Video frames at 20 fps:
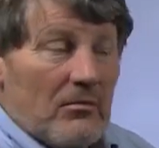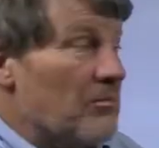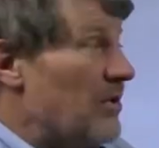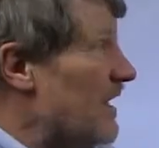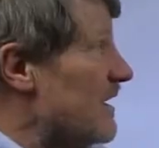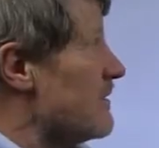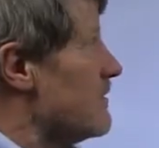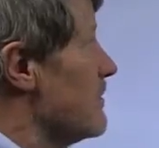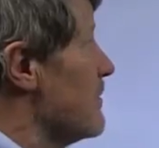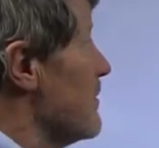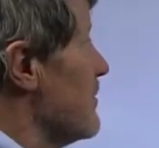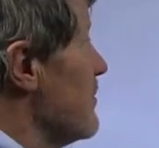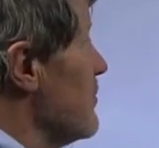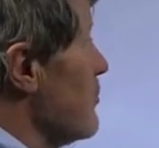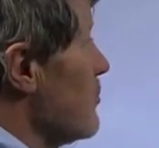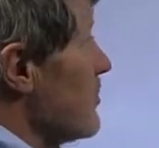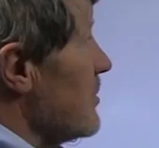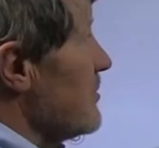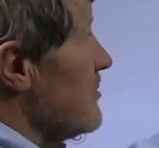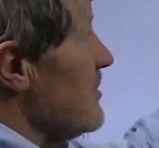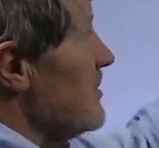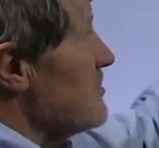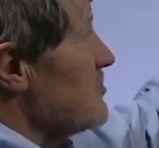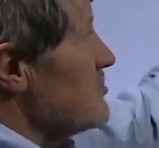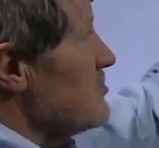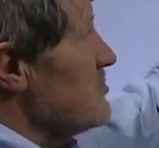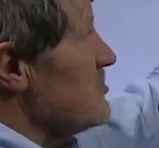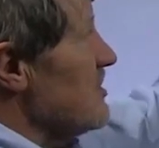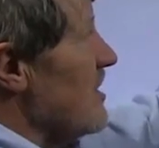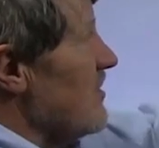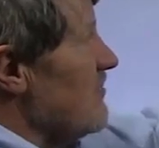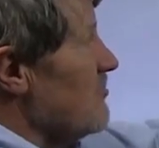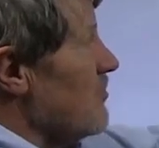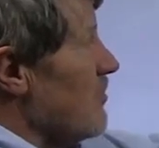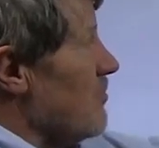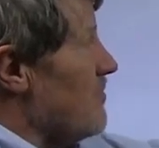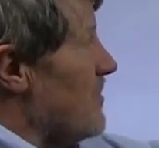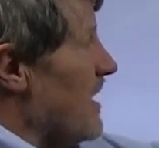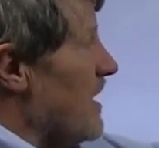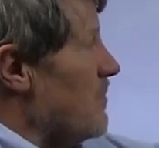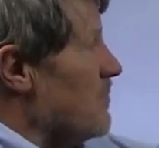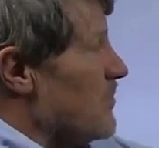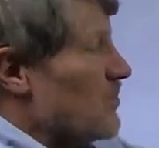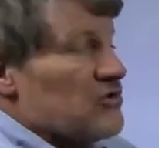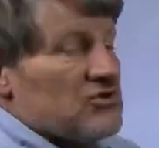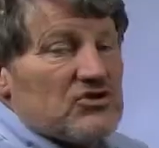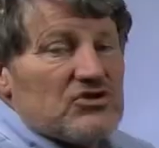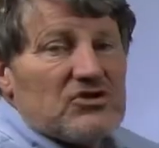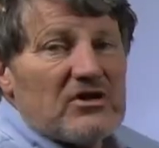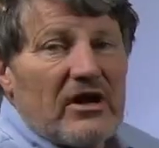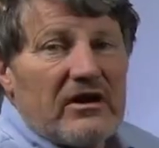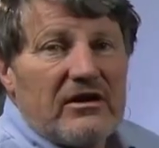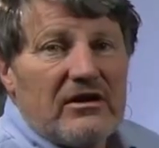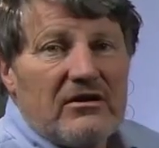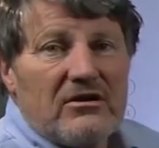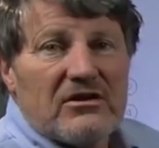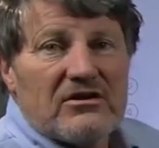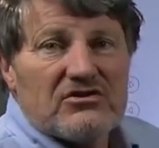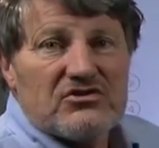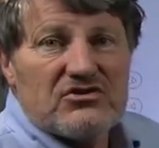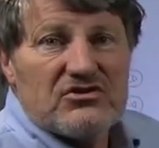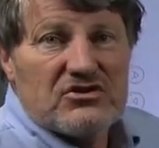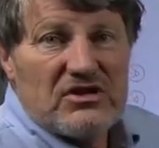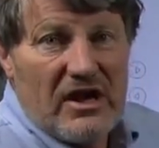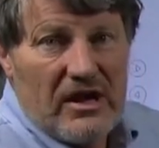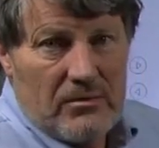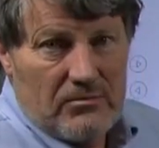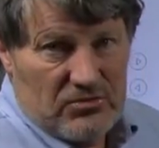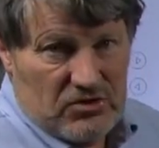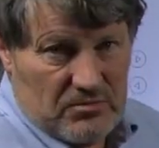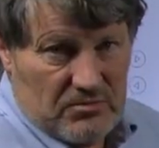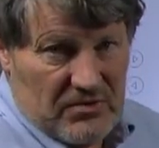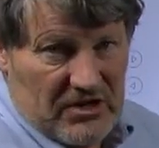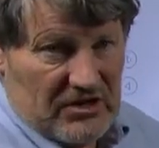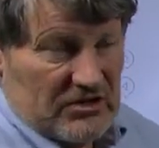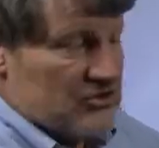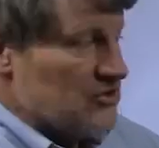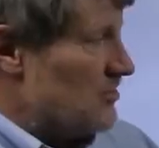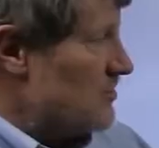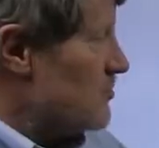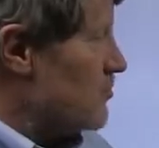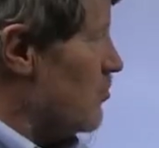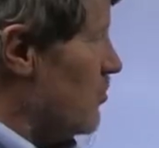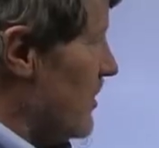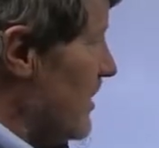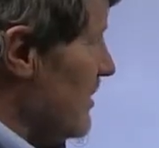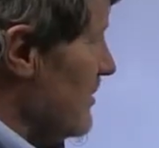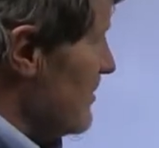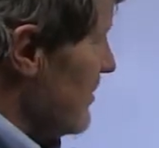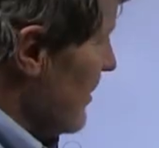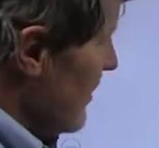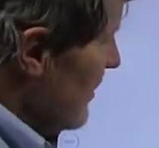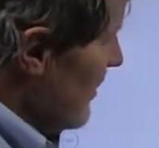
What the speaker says: But look at this. Several papers studied the same species, wheat.